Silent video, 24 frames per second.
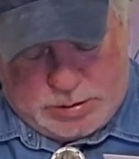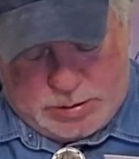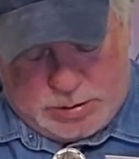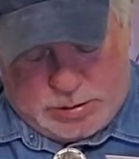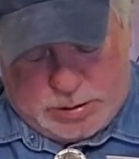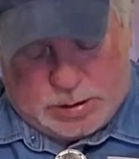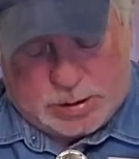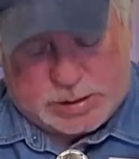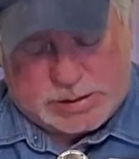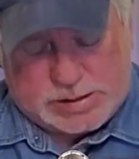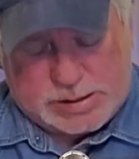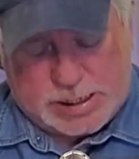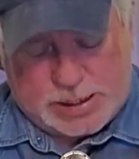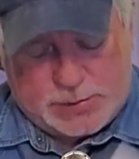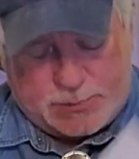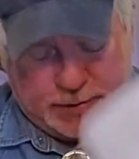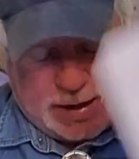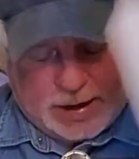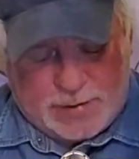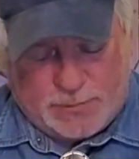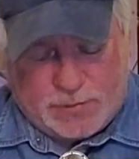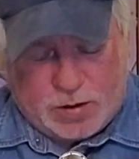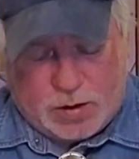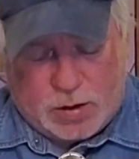looks like we
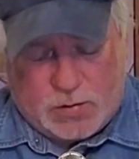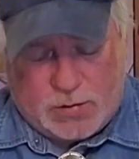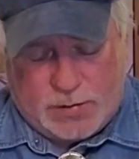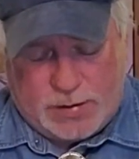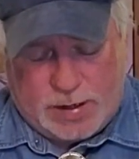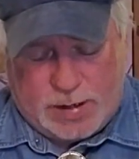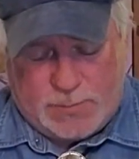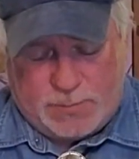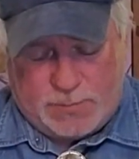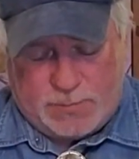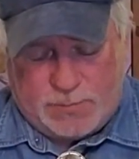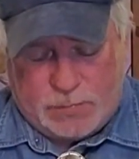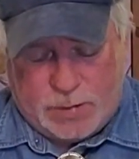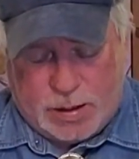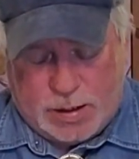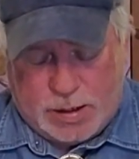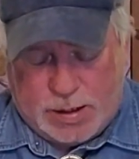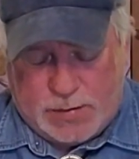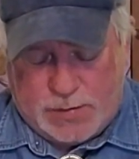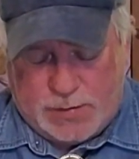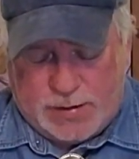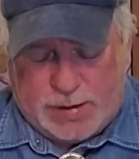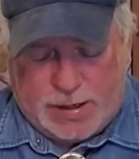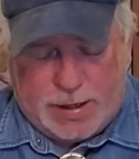have all
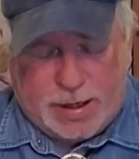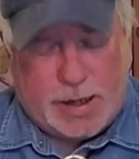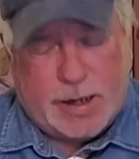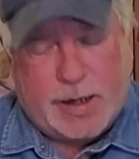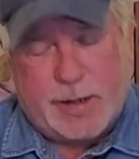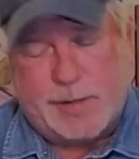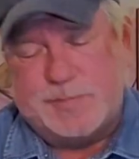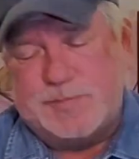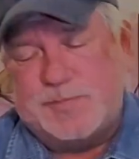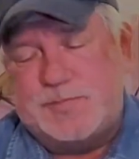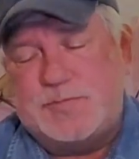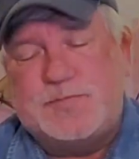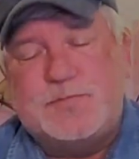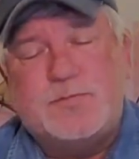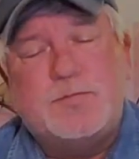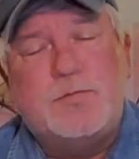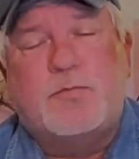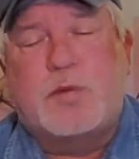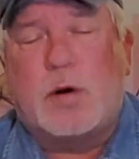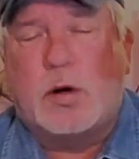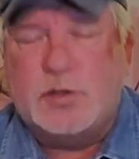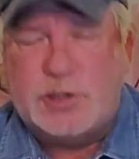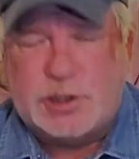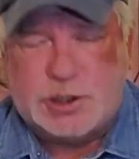the
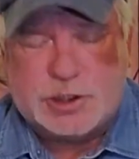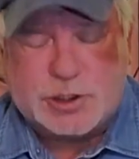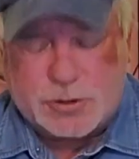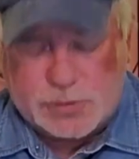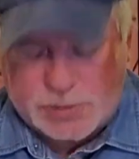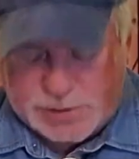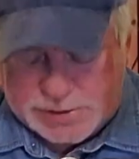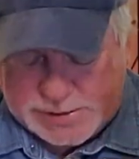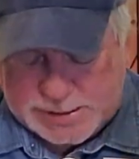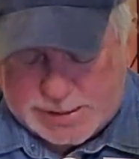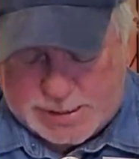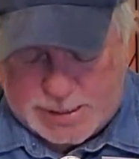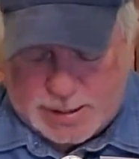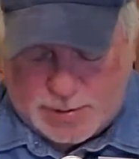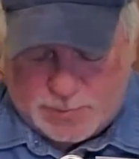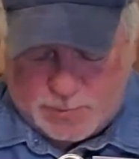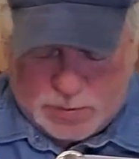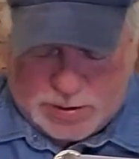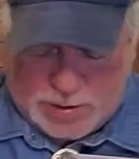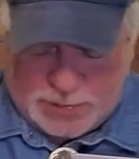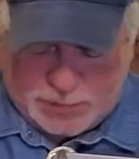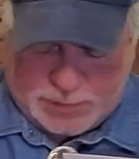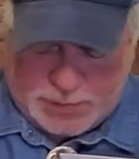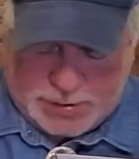brochures that come
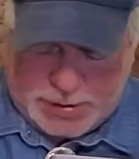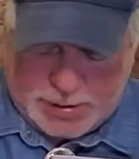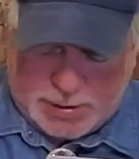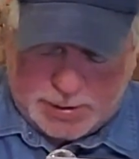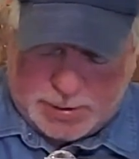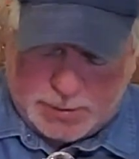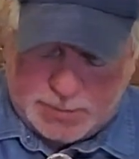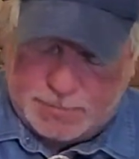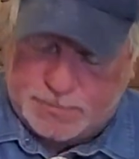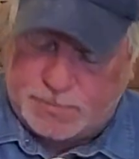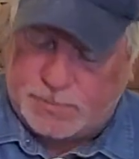with it.